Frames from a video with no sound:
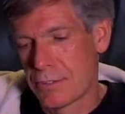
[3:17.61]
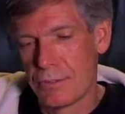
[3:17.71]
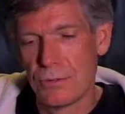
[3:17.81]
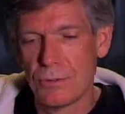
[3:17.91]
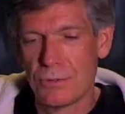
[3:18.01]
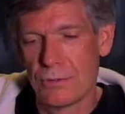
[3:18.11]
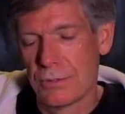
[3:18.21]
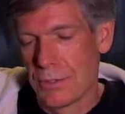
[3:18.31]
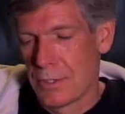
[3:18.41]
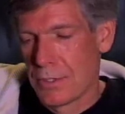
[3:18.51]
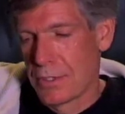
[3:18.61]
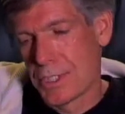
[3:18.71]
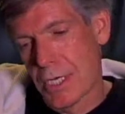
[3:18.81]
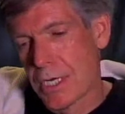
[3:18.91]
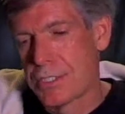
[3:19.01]
two
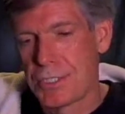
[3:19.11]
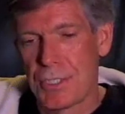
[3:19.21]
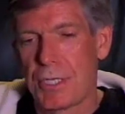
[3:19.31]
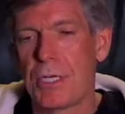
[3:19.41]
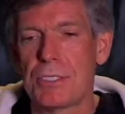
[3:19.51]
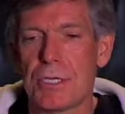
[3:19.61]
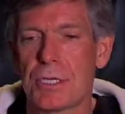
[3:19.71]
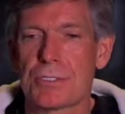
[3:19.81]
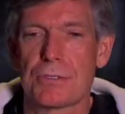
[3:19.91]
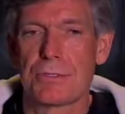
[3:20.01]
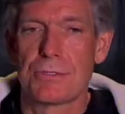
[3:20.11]
sides to AJAX.